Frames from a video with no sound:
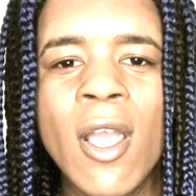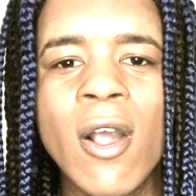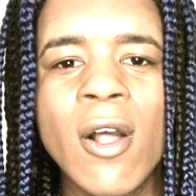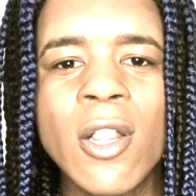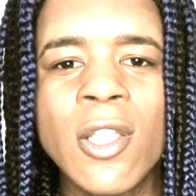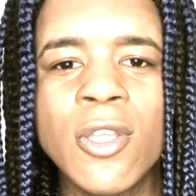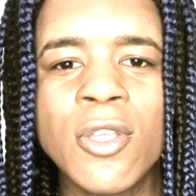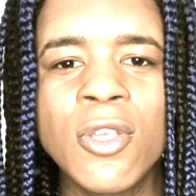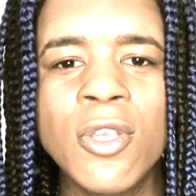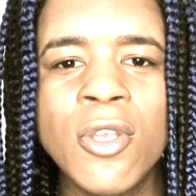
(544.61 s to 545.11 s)

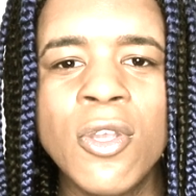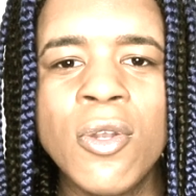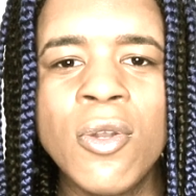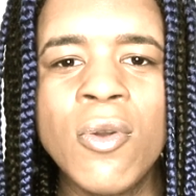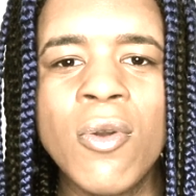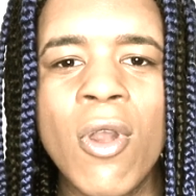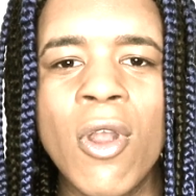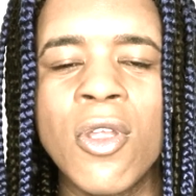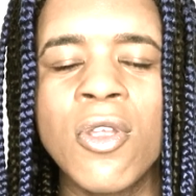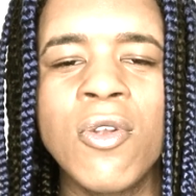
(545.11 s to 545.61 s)
calling
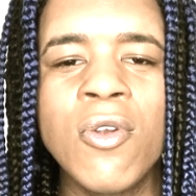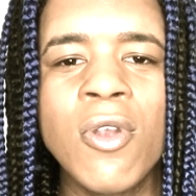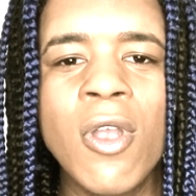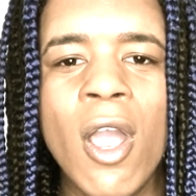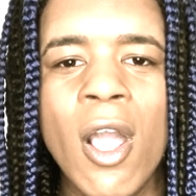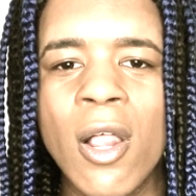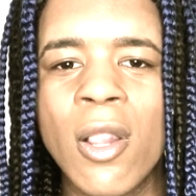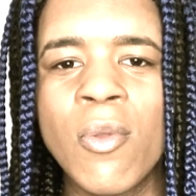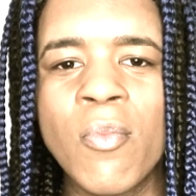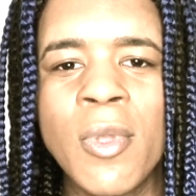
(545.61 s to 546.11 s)
you or you
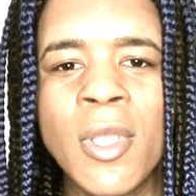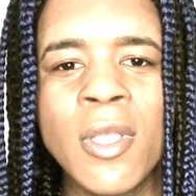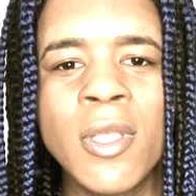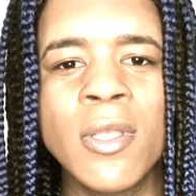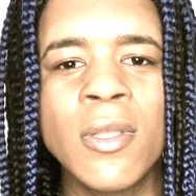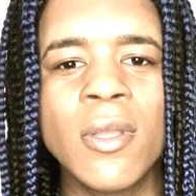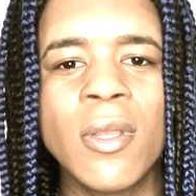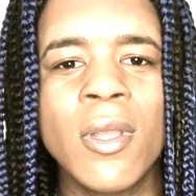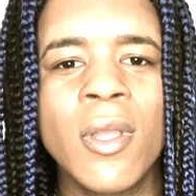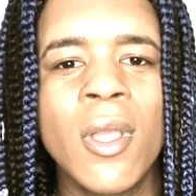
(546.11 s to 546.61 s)
calling
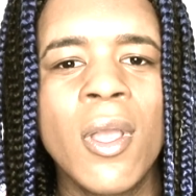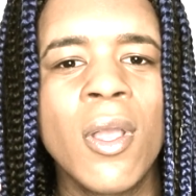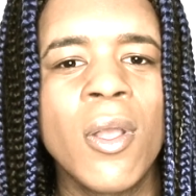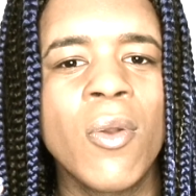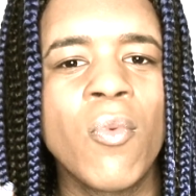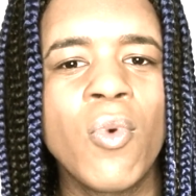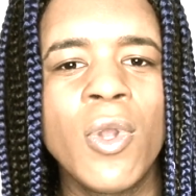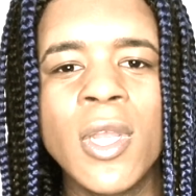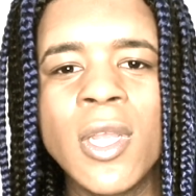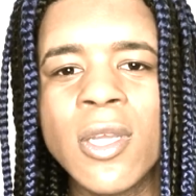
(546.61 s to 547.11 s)
me.
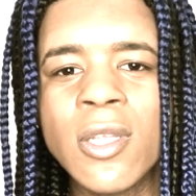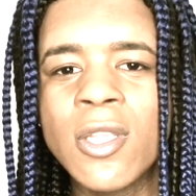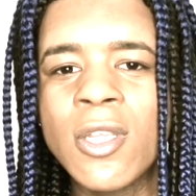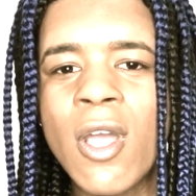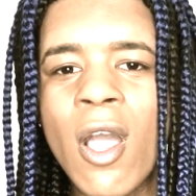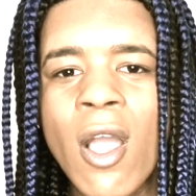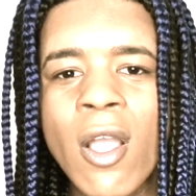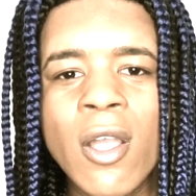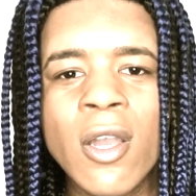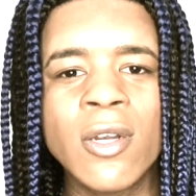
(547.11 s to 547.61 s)
We can
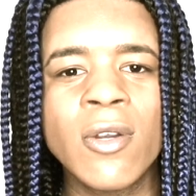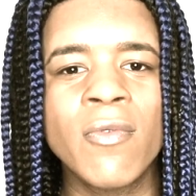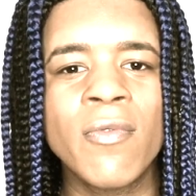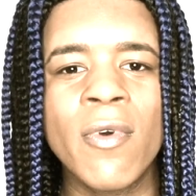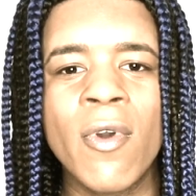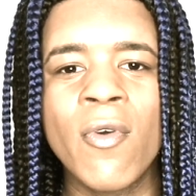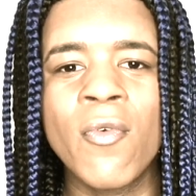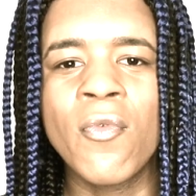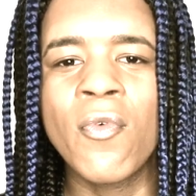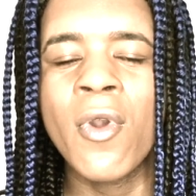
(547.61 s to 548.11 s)
talk on
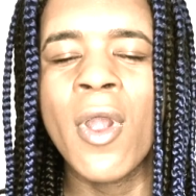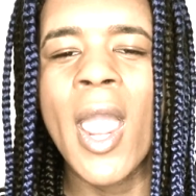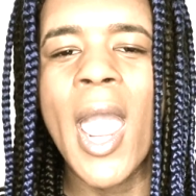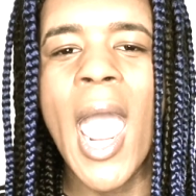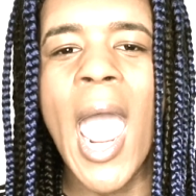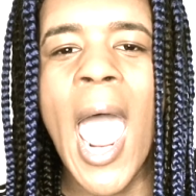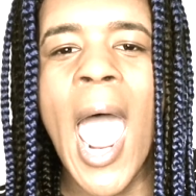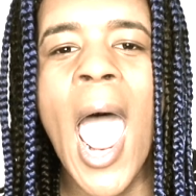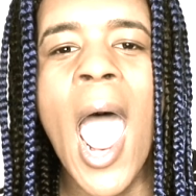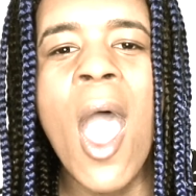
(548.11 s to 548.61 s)
the phone for
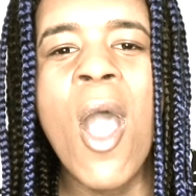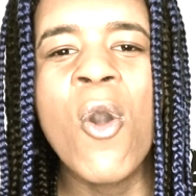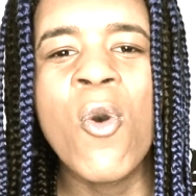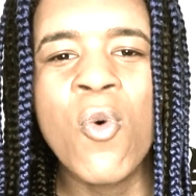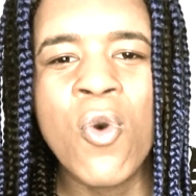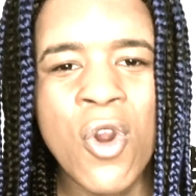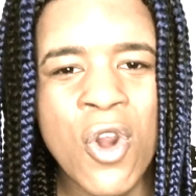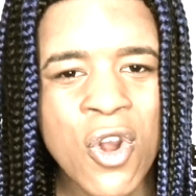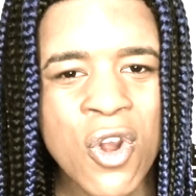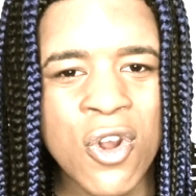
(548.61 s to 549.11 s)

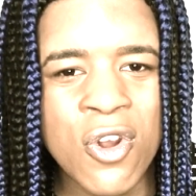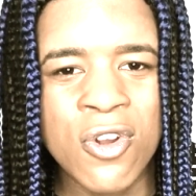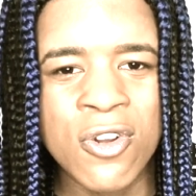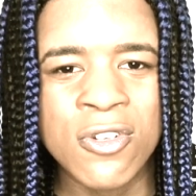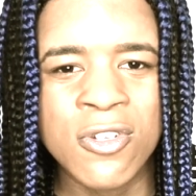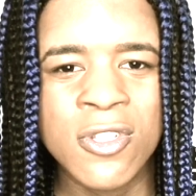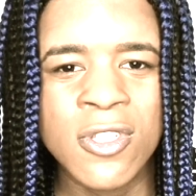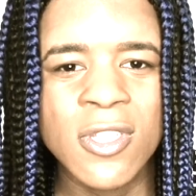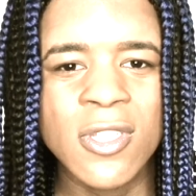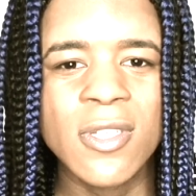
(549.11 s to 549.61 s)

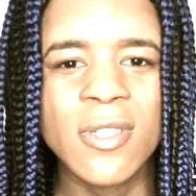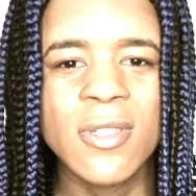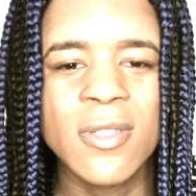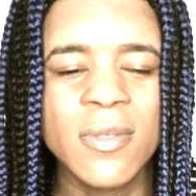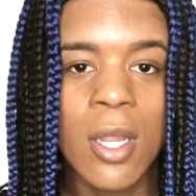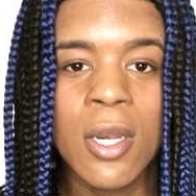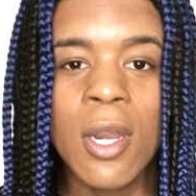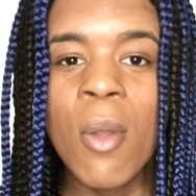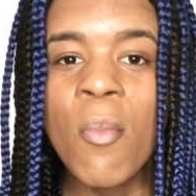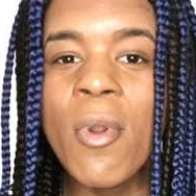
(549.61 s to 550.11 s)
hours.
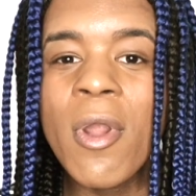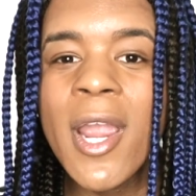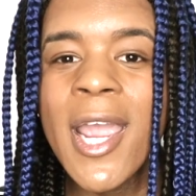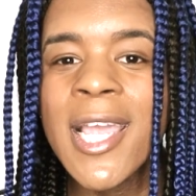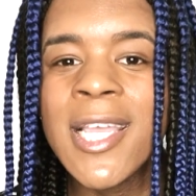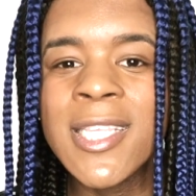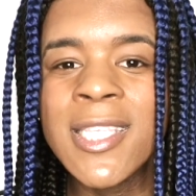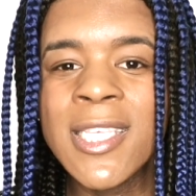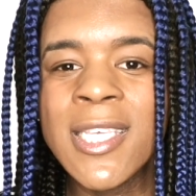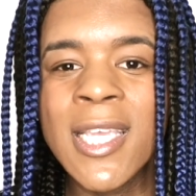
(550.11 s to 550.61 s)
Number
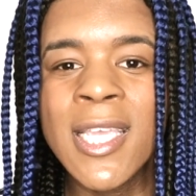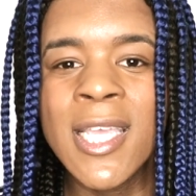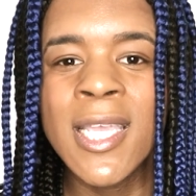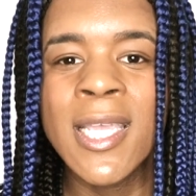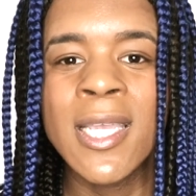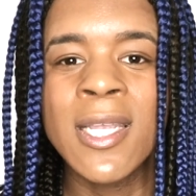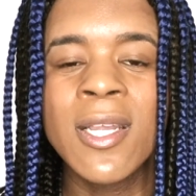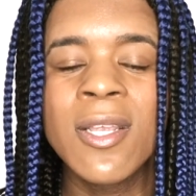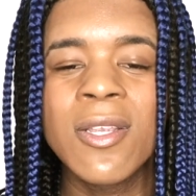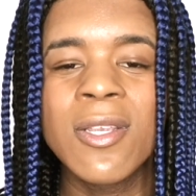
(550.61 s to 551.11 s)

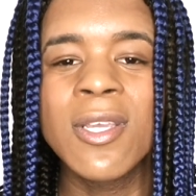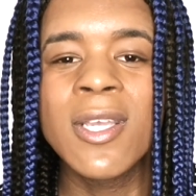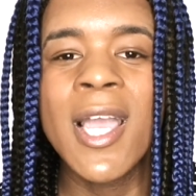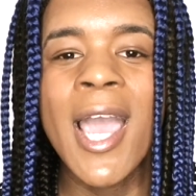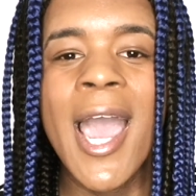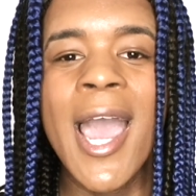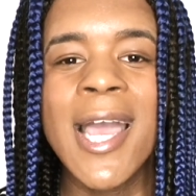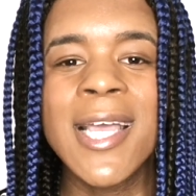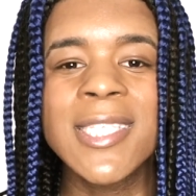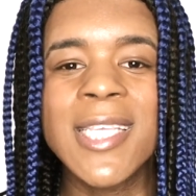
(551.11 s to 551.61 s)
eighteen, you
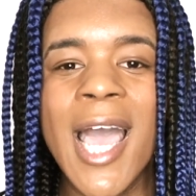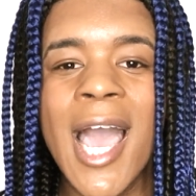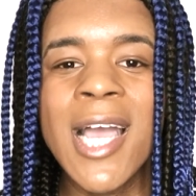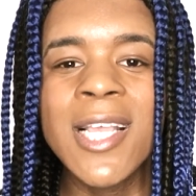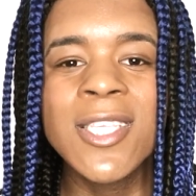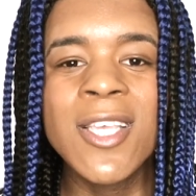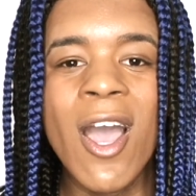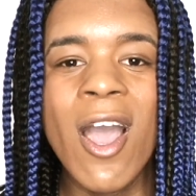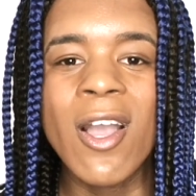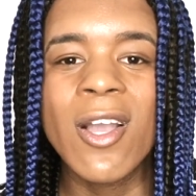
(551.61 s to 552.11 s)
guys,
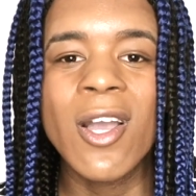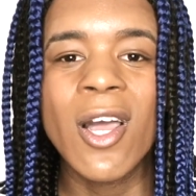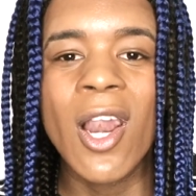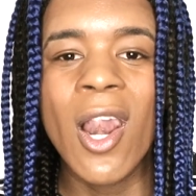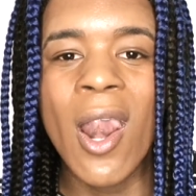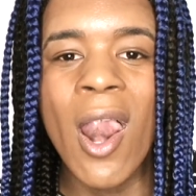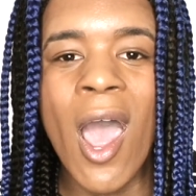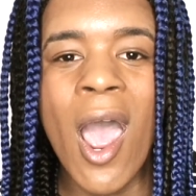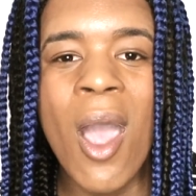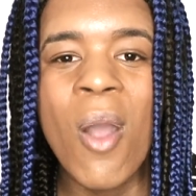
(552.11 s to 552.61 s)
I talk a
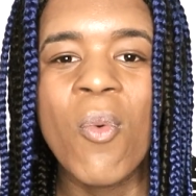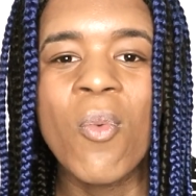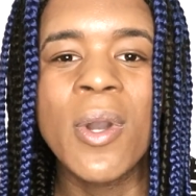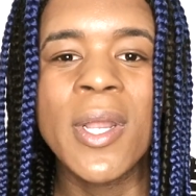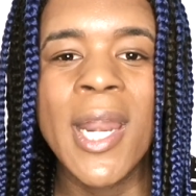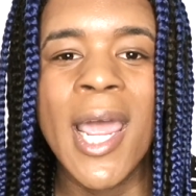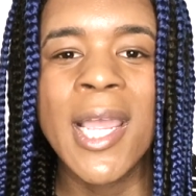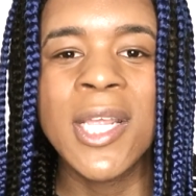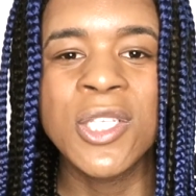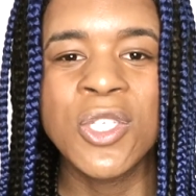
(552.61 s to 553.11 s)
lot
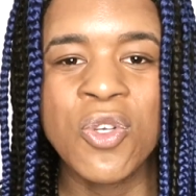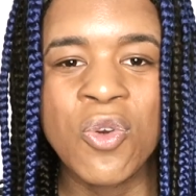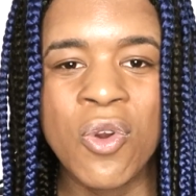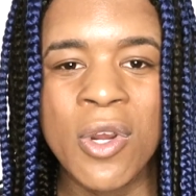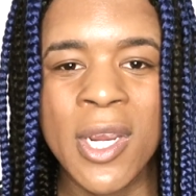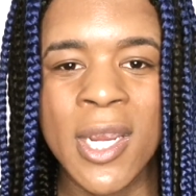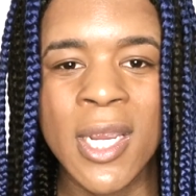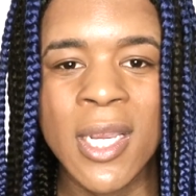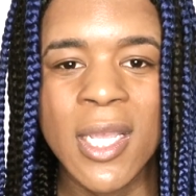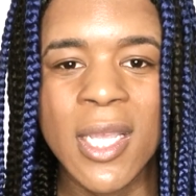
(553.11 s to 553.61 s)
when I
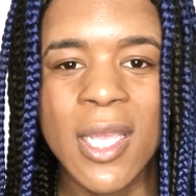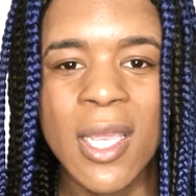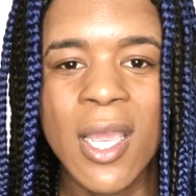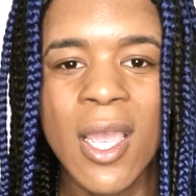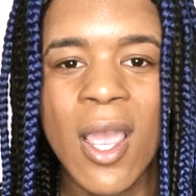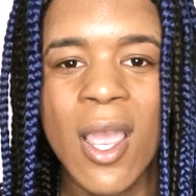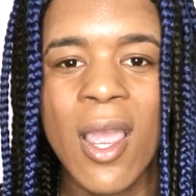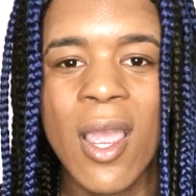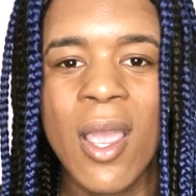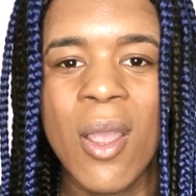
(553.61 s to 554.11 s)
drink.
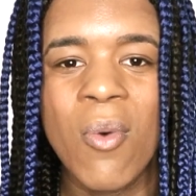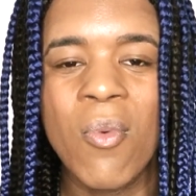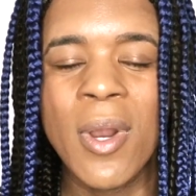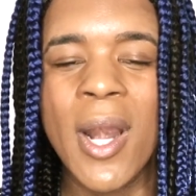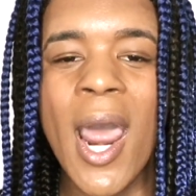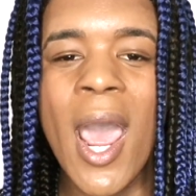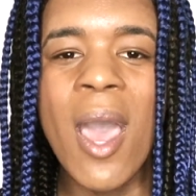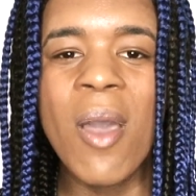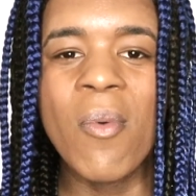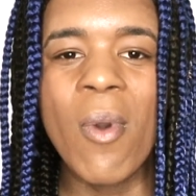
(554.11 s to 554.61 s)

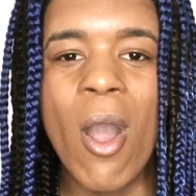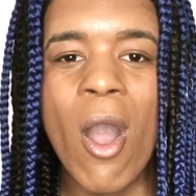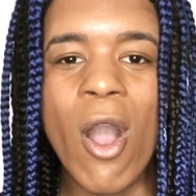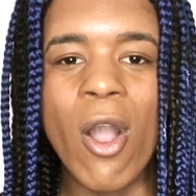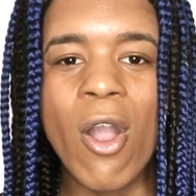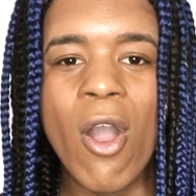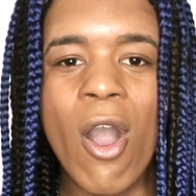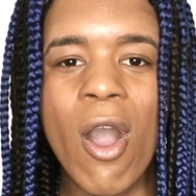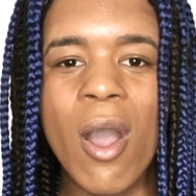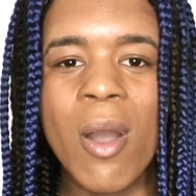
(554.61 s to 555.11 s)
When I have
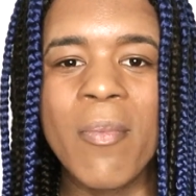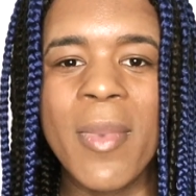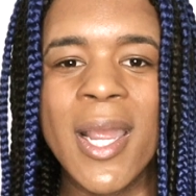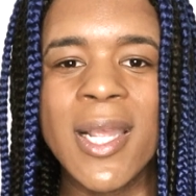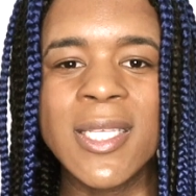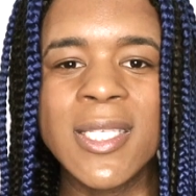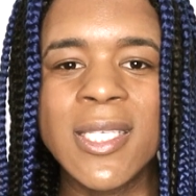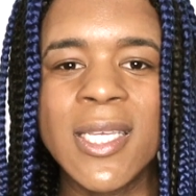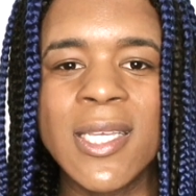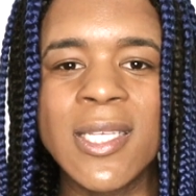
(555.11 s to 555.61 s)
alcohol in
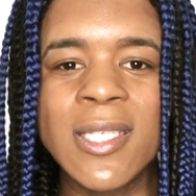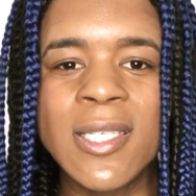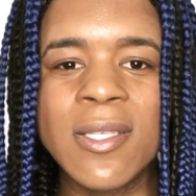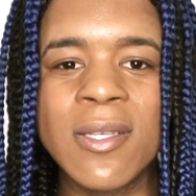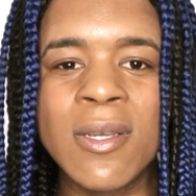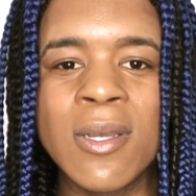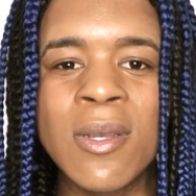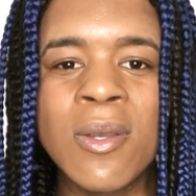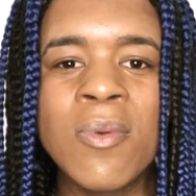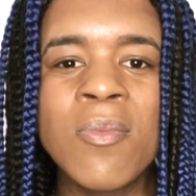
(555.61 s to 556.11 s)
my
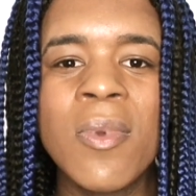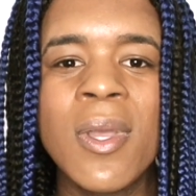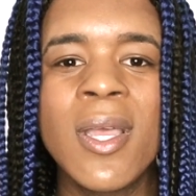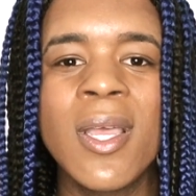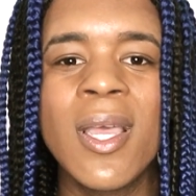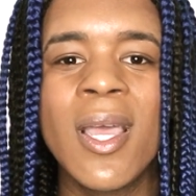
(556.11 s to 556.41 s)
system,